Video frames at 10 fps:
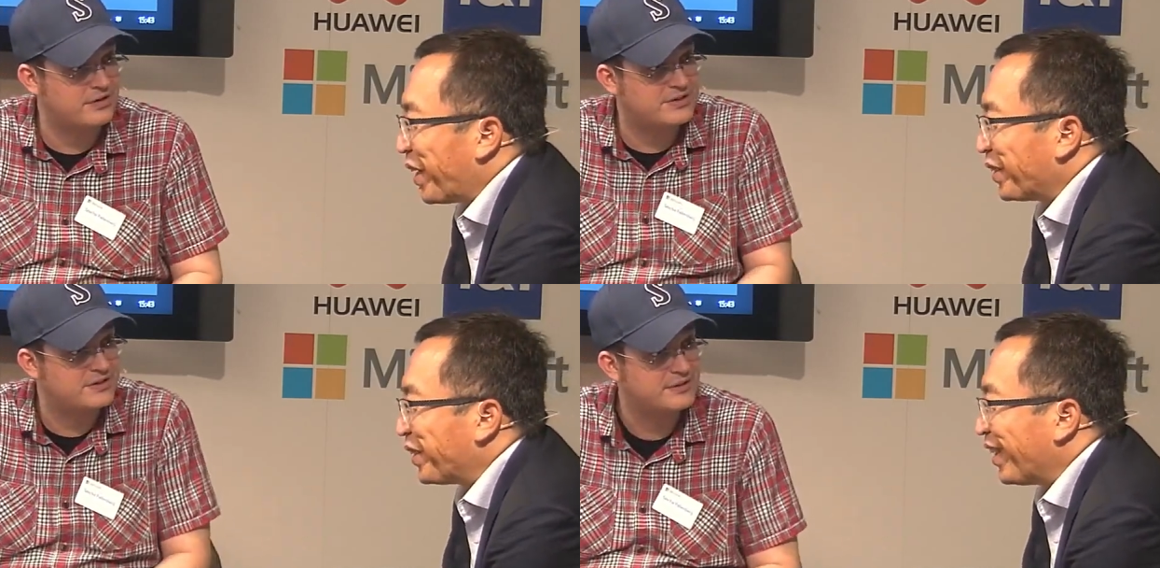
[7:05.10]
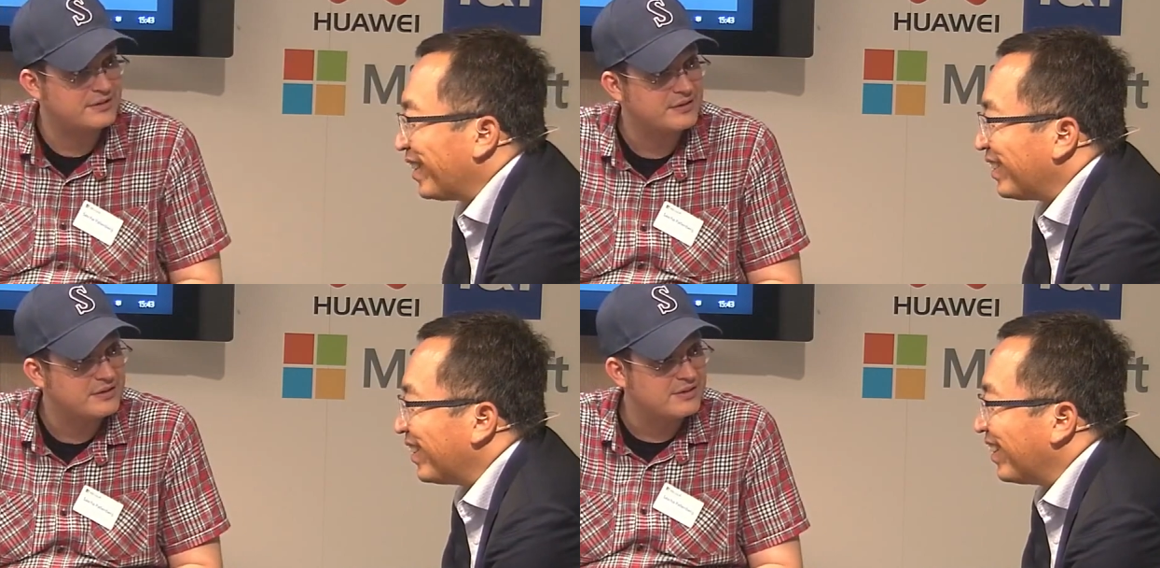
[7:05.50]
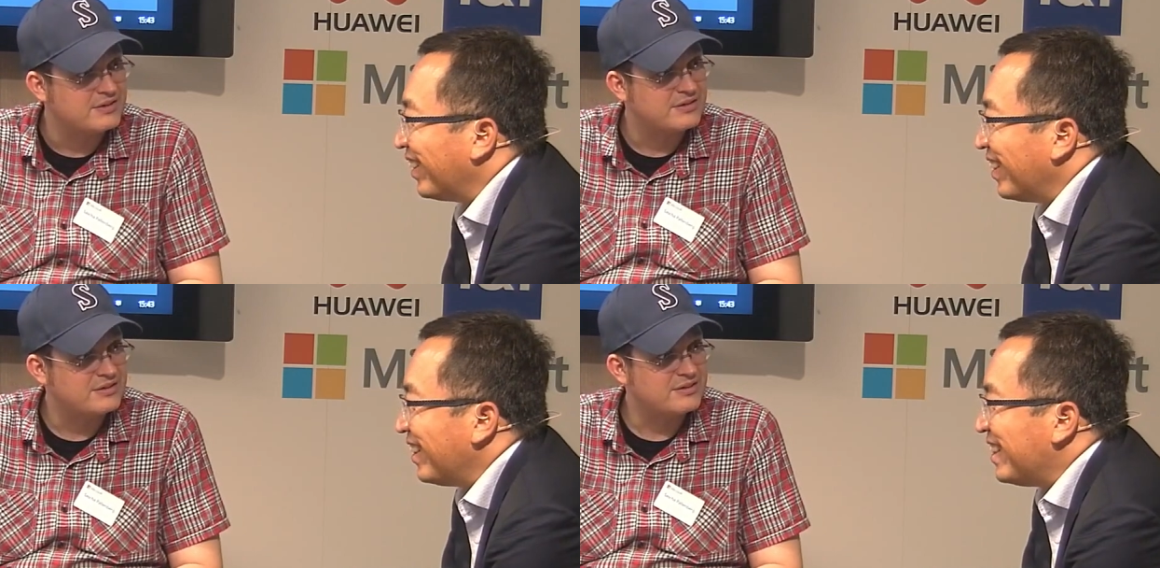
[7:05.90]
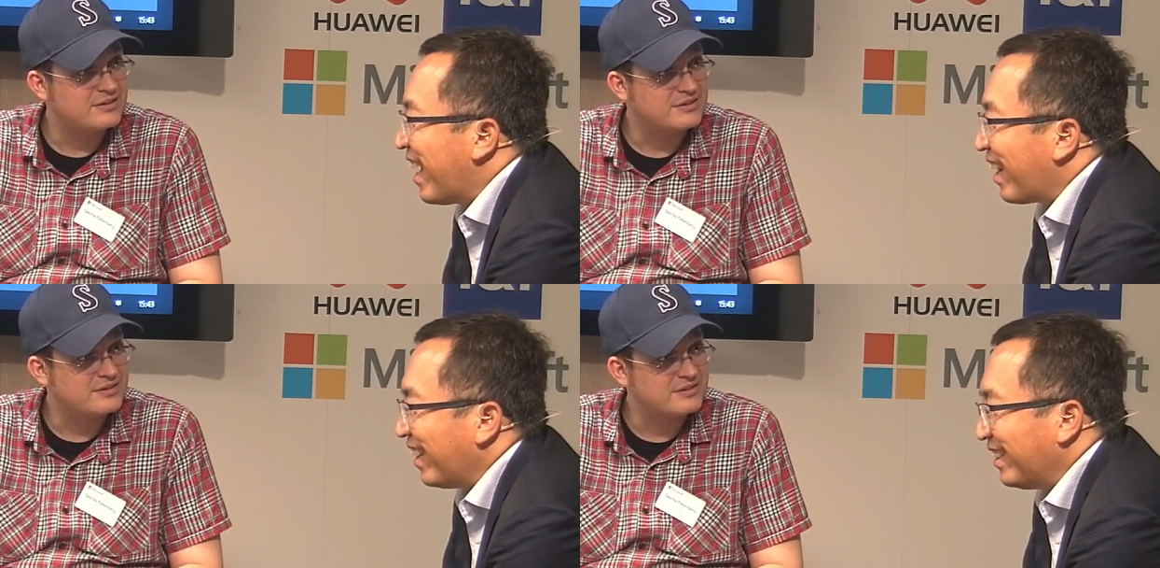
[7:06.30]
Speaker 1: of it. Sir, sir,
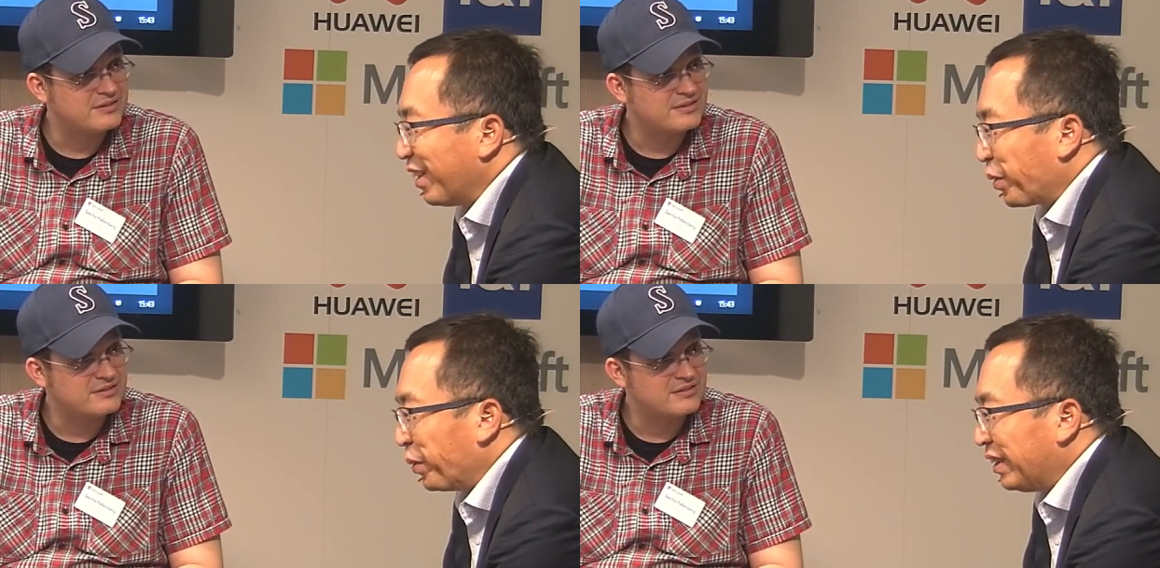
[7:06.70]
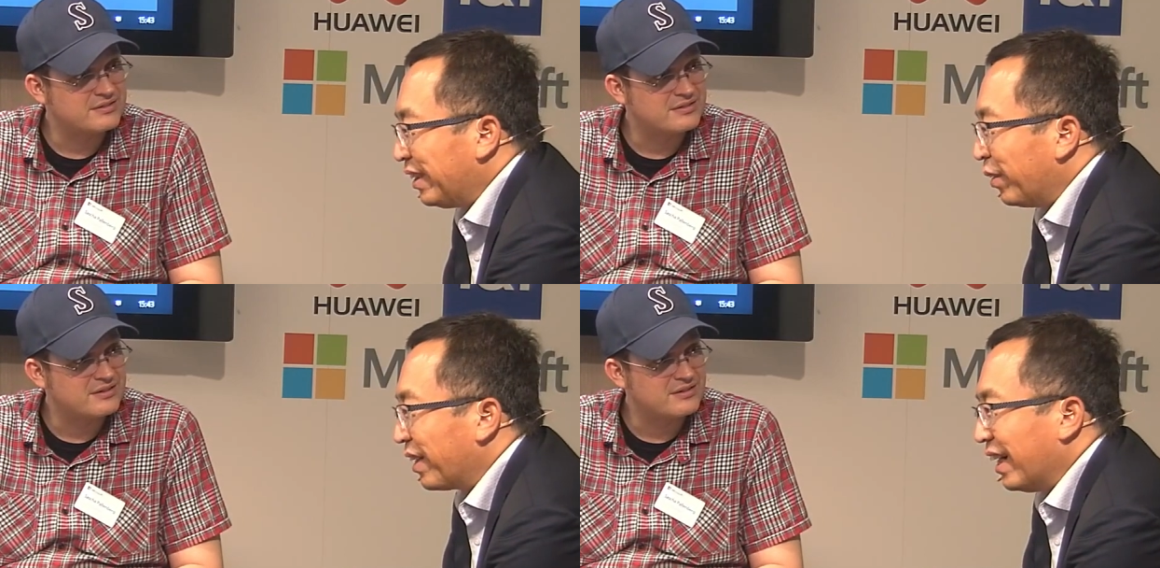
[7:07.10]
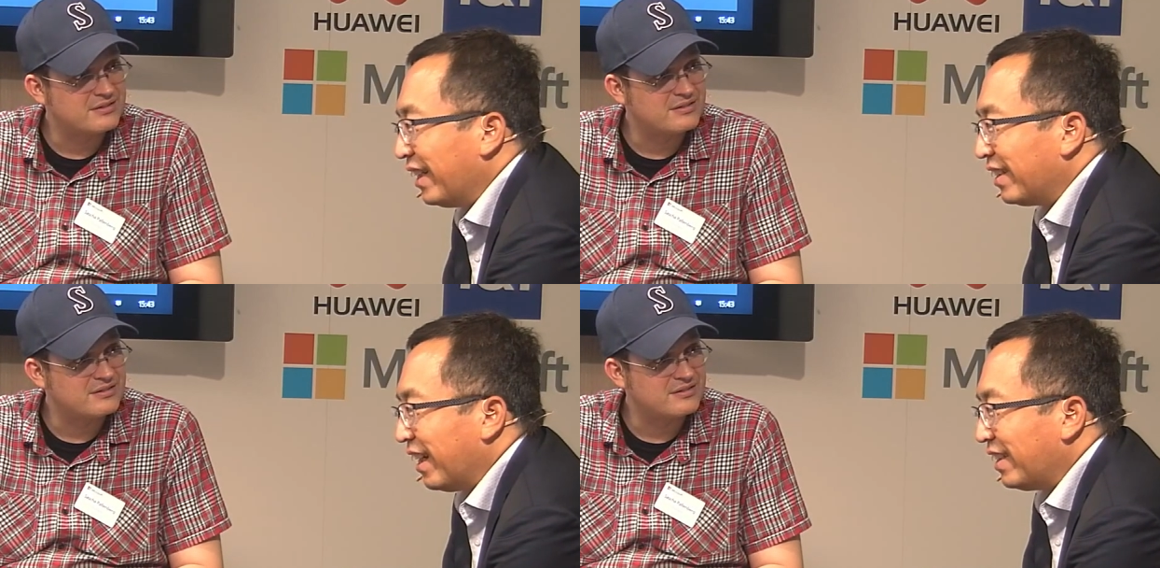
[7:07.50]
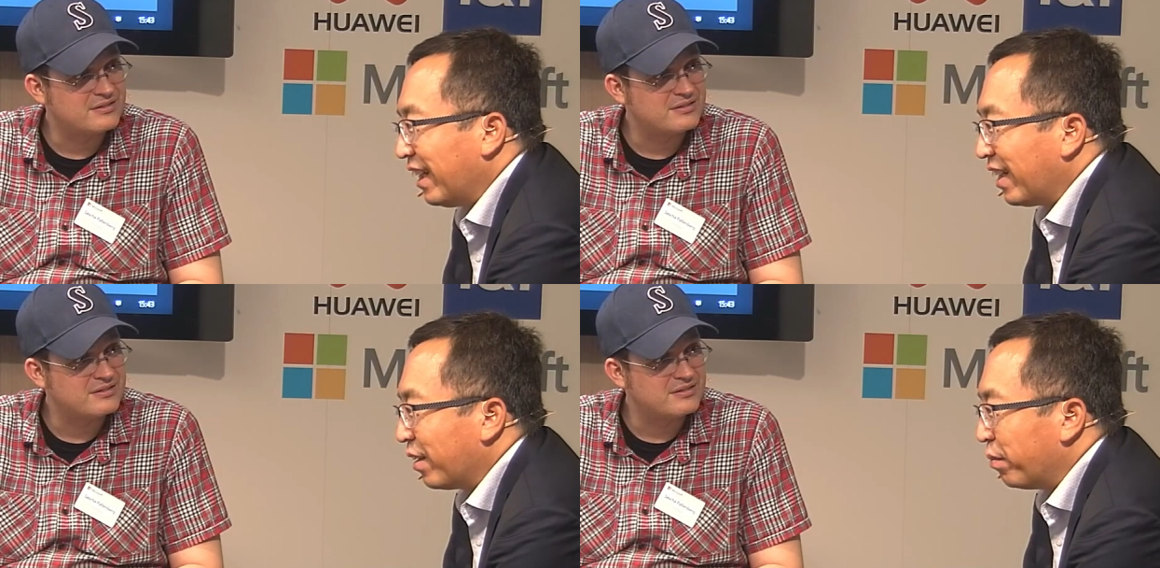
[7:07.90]
that is a good showcase, I
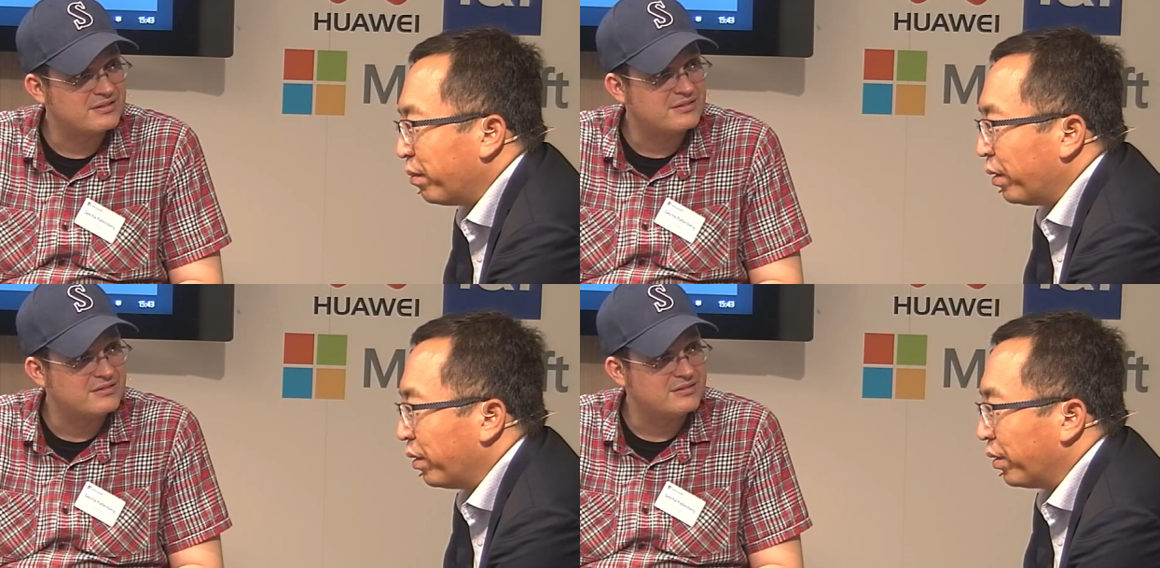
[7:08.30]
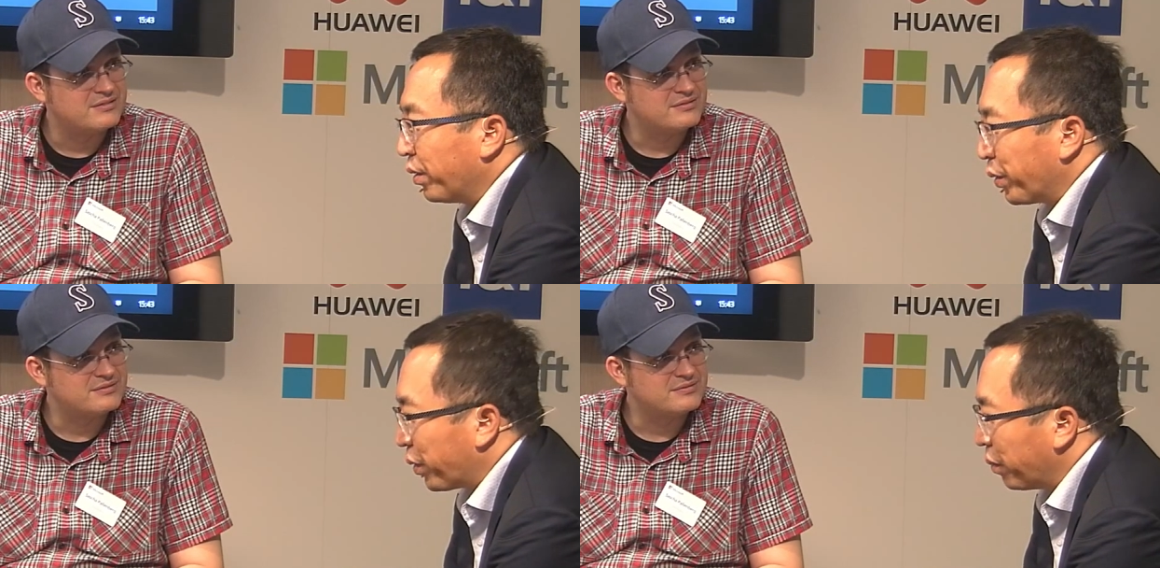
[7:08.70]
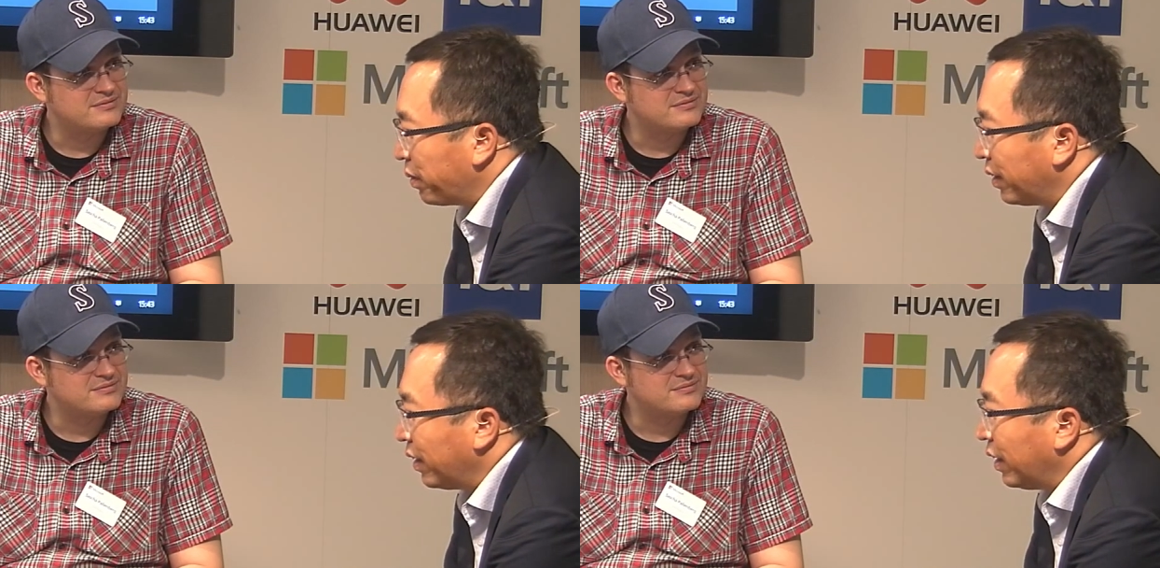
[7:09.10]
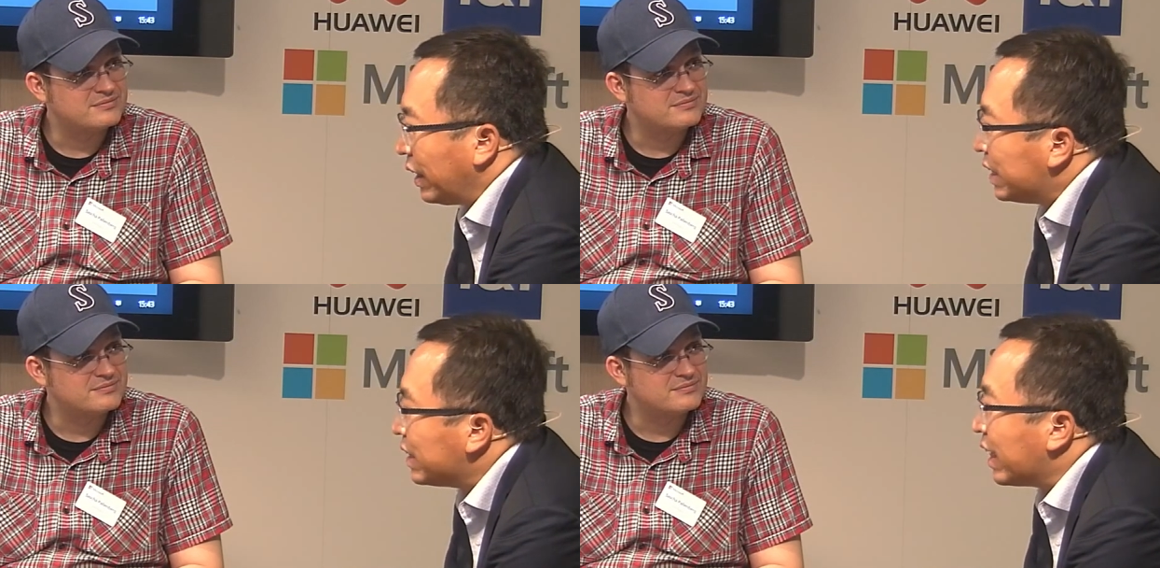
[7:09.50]
think, uh, for Europe. In